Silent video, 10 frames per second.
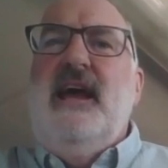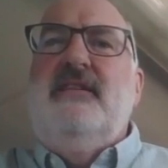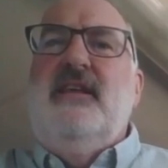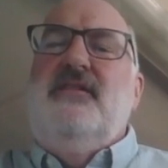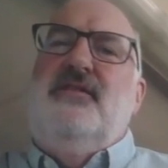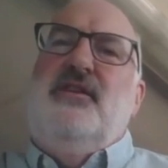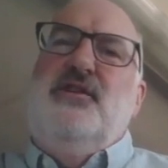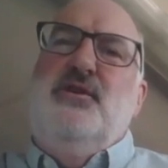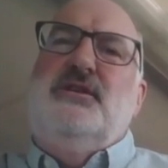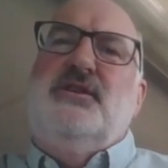And the
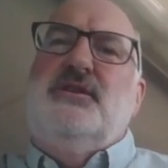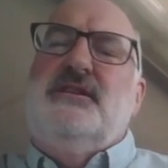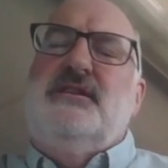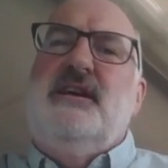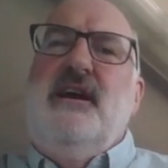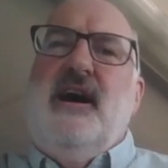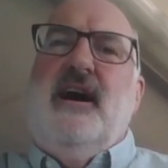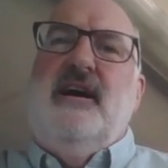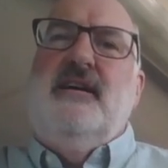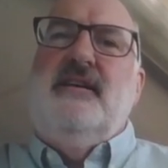user
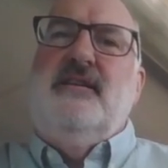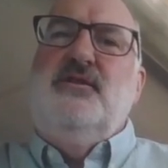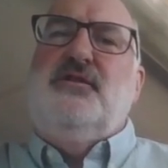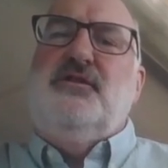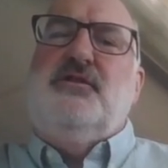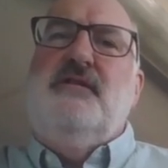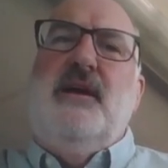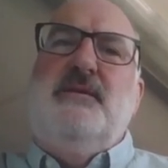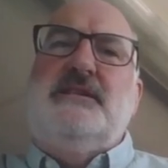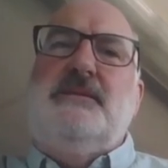
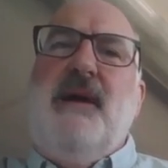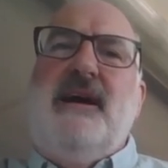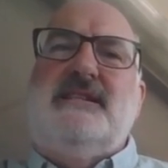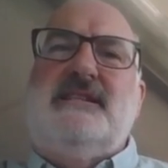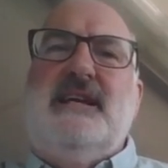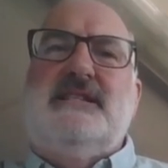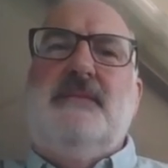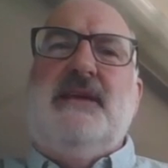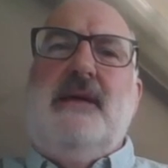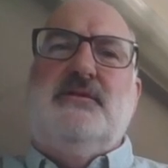survey response said
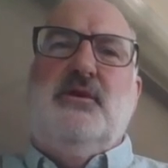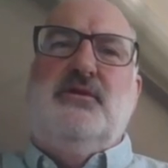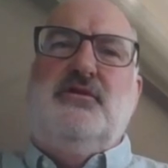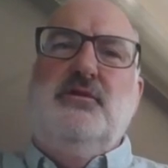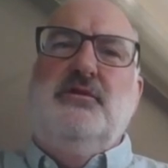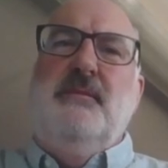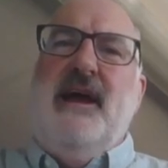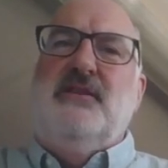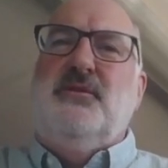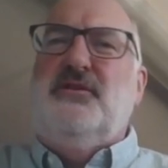sometimes those tool
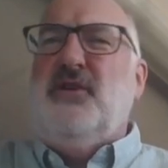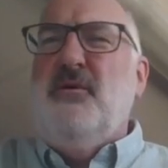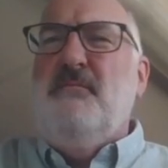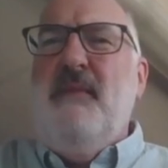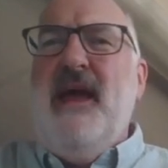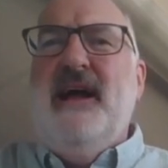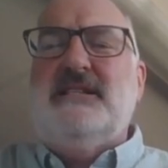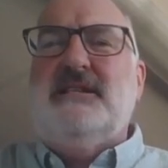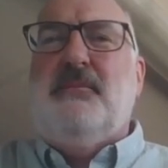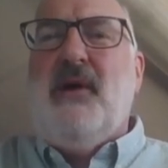modules don't
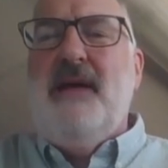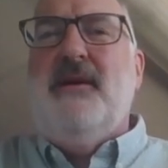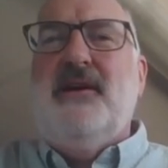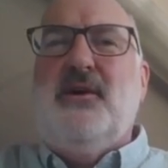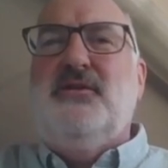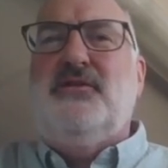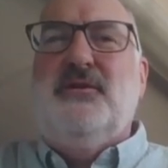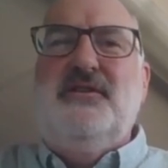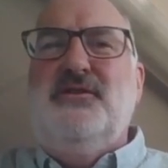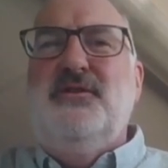match the primary
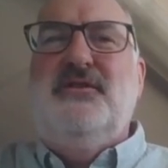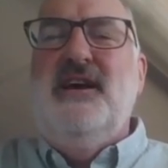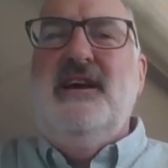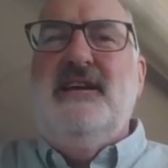coastal issues